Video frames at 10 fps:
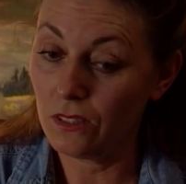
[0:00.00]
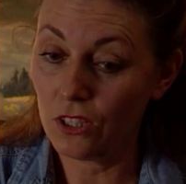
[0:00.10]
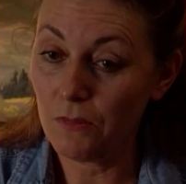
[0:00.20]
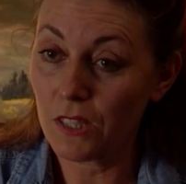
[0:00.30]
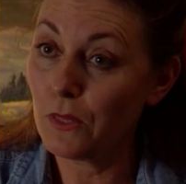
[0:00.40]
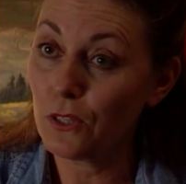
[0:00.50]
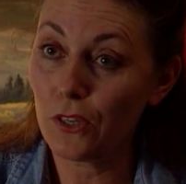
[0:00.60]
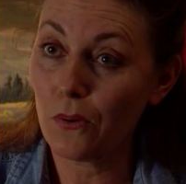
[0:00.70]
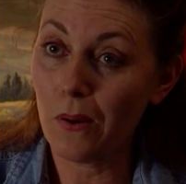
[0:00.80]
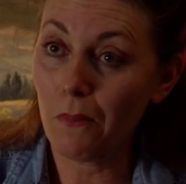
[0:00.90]
She must have been doing
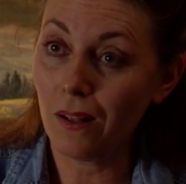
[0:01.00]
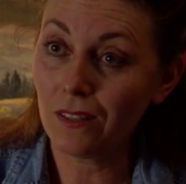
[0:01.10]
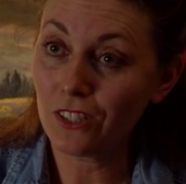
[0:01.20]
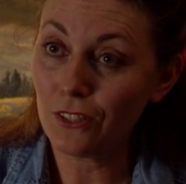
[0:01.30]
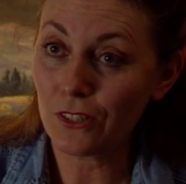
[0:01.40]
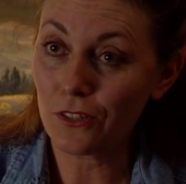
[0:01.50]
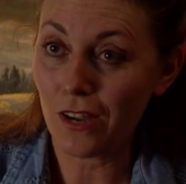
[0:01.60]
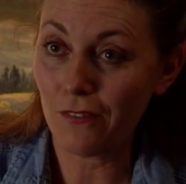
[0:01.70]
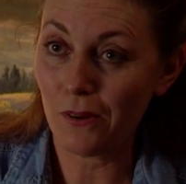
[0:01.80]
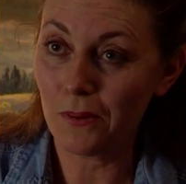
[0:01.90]
quite well. She used to
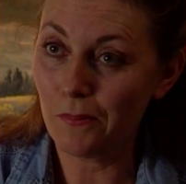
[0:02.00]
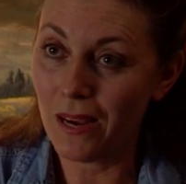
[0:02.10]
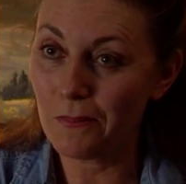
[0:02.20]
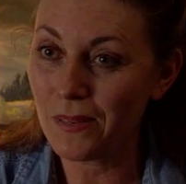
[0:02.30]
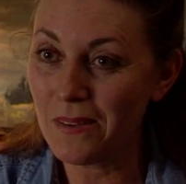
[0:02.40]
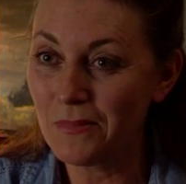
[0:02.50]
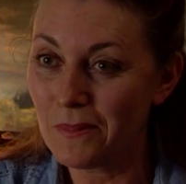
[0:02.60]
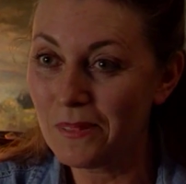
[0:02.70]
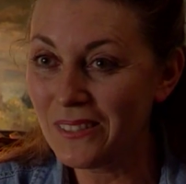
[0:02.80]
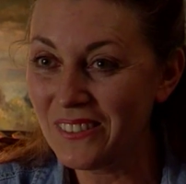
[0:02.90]
drive up in a black
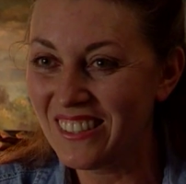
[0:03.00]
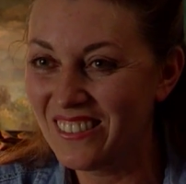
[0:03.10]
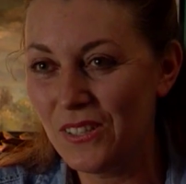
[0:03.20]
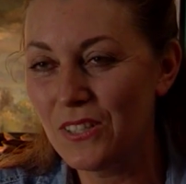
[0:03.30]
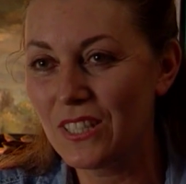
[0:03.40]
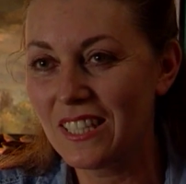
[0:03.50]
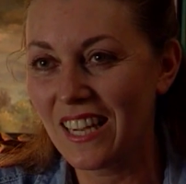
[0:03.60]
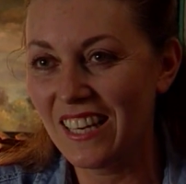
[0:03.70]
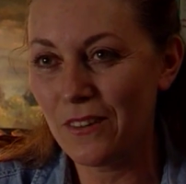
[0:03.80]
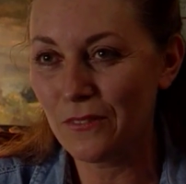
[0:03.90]
BMW. We used to
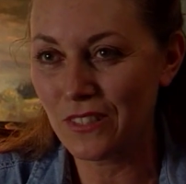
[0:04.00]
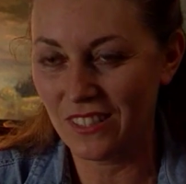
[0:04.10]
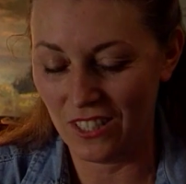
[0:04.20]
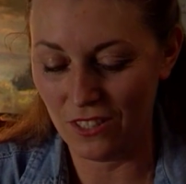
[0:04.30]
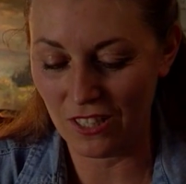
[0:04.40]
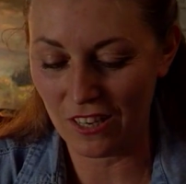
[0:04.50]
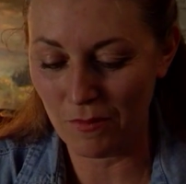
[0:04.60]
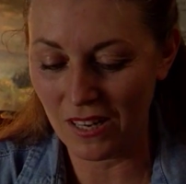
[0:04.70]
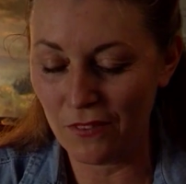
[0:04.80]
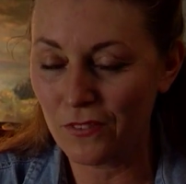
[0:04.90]
take a lift. She used to give
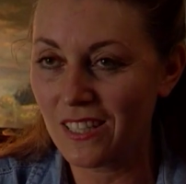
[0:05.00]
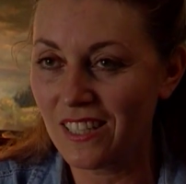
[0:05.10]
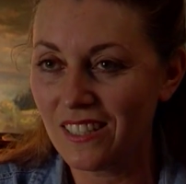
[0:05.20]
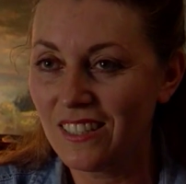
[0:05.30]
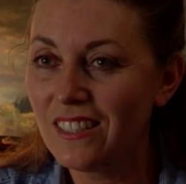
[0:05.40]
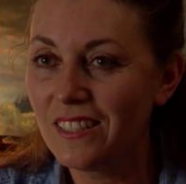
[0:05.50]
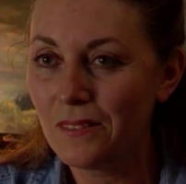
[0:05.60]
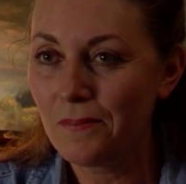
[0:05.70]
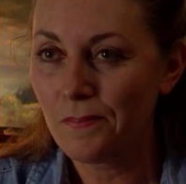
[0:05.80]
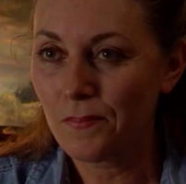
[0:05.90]
me a lift in it.
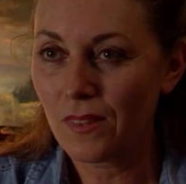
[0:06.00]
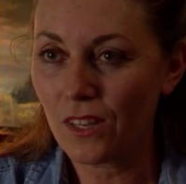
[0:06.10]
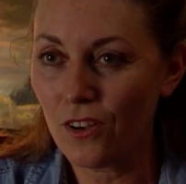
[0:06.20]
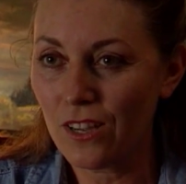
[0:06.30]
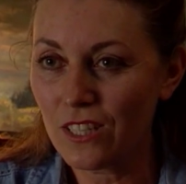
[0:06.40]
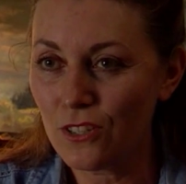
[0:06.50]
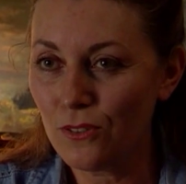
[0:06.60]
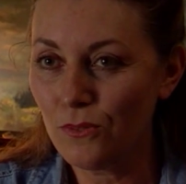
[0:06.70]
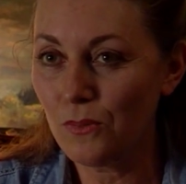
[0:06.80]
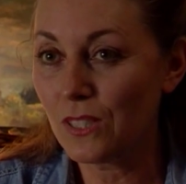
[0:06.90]

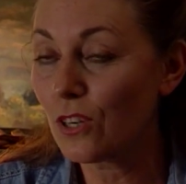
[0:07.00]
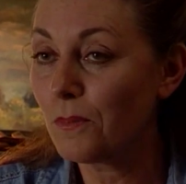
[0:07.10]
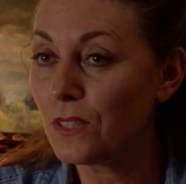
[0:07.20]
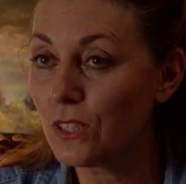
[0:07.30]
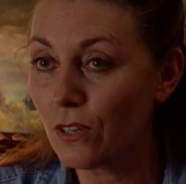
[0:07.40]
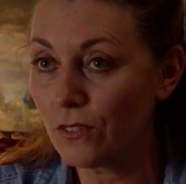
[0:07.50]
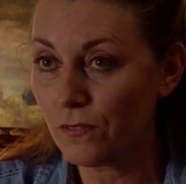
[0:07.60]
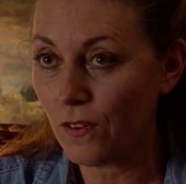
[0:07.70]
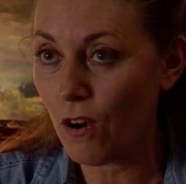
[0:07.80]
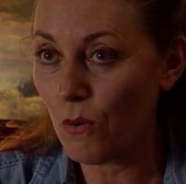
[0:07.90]
We stopped not
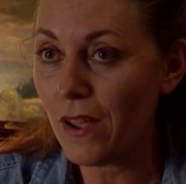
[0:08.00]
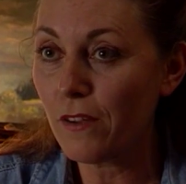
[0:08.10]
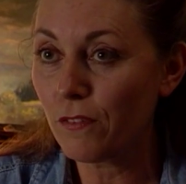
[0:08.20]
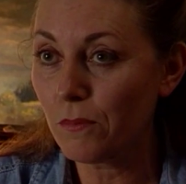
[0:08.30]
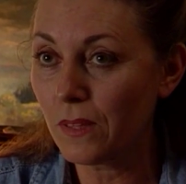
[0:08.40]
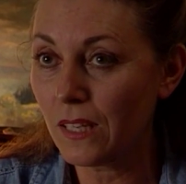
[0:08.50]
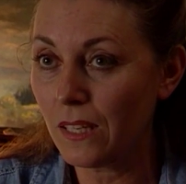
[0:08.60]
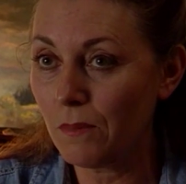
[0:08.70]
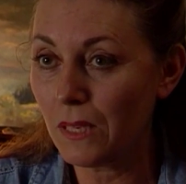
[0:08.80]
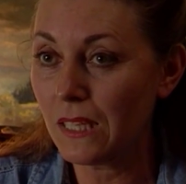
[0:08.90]
far away from
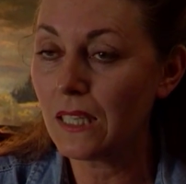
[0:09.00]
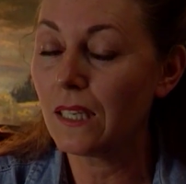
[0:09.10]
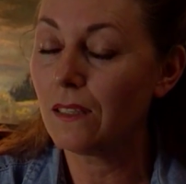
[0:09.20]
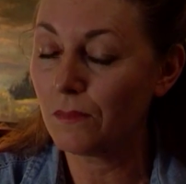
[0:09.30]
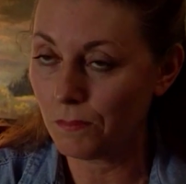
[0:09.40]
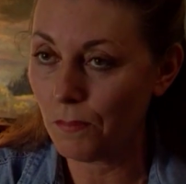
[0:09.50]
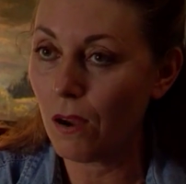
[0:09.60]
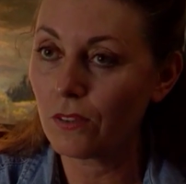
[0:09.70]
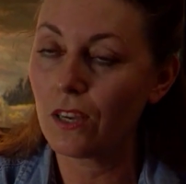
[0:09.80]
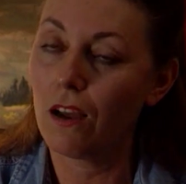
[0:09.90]
the meeting,
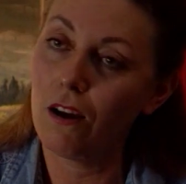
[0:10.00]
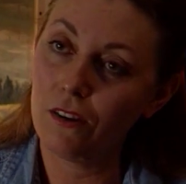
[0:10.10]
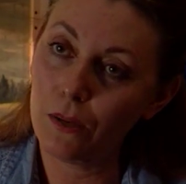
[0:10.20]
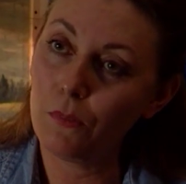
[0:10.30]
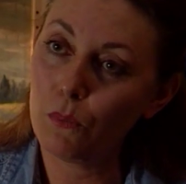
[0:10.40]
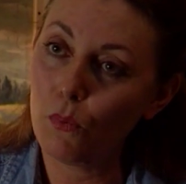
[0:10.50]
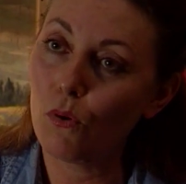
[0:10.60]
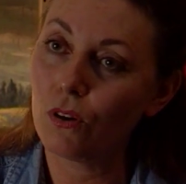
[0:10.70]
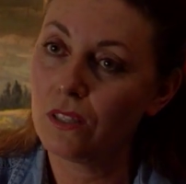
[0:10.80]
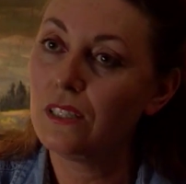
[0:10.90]
parked the car, and then we'd
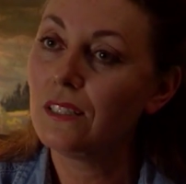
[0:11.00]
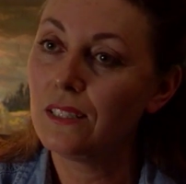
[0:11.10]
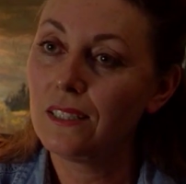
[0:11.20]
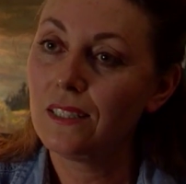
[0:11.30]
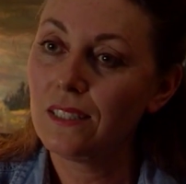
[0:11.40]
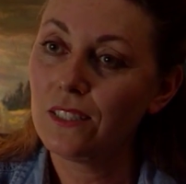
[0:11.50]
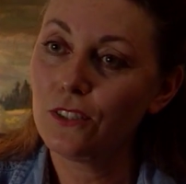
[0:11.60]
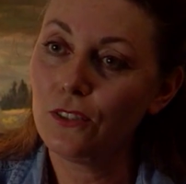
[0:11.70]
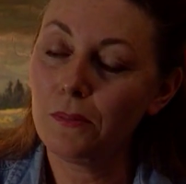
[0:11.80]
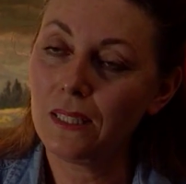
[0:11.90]
walk
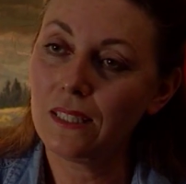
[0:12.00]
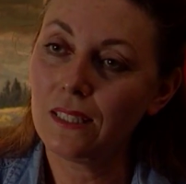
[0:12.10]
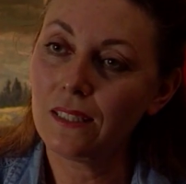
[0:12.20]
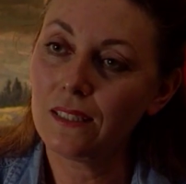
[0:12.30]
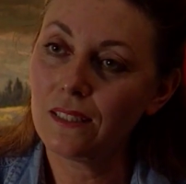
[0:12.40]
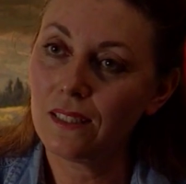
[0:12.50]
to the meeting.